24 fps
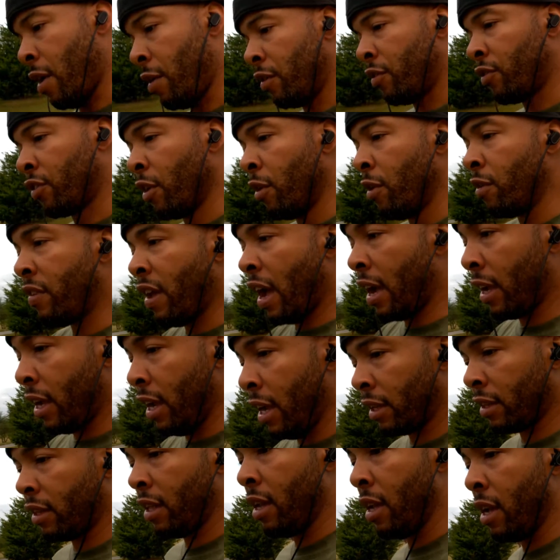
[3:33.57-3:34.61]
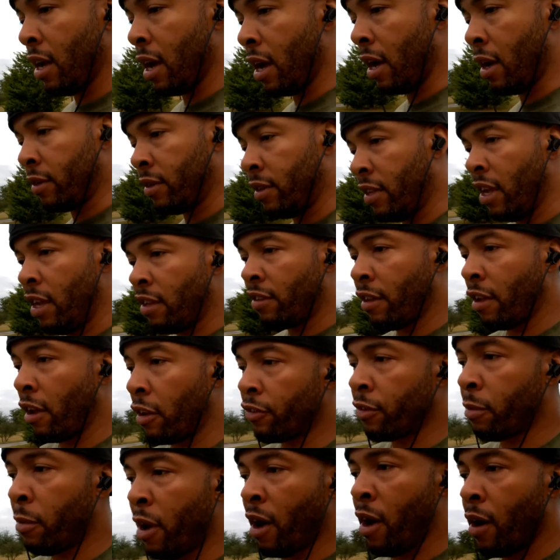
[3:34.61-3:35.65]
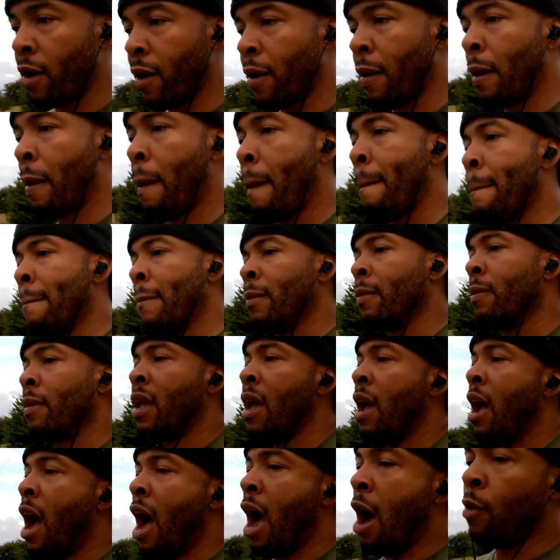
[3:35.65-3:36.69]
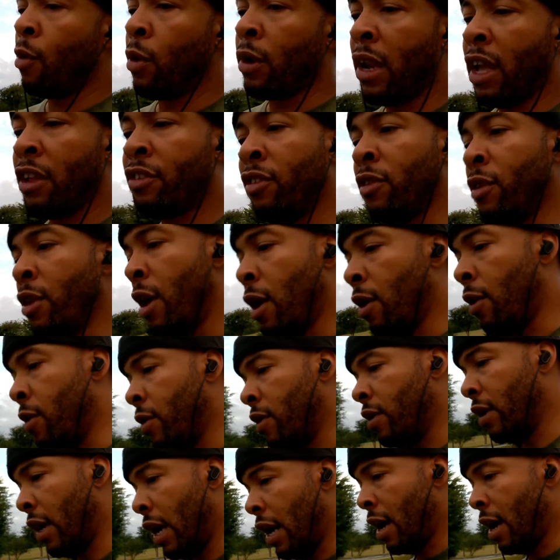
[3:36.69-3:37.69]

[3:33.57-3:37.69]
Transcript: And as soon as I get the uh, details from her, I will let you know.